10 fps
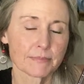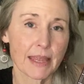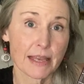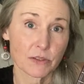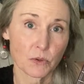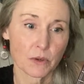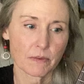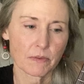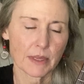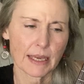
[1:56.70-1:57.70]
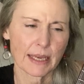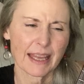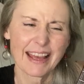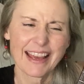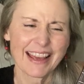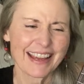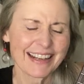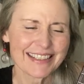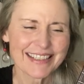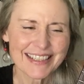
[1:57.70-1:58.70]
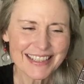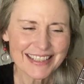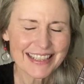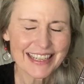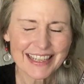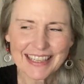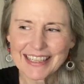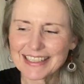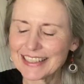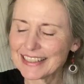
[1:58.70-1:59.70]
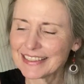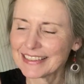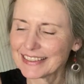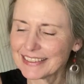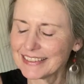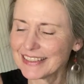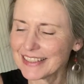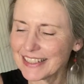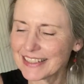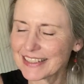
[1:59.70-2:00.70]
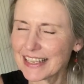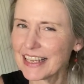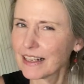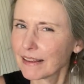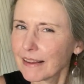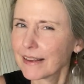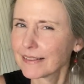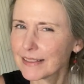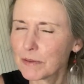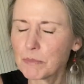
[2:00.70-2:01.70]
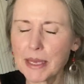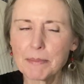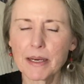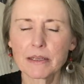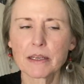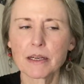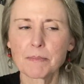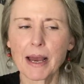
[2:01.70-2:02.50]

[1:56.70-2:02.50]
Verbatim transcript: that sort of thing. And I just had this inkling that maybe I could get it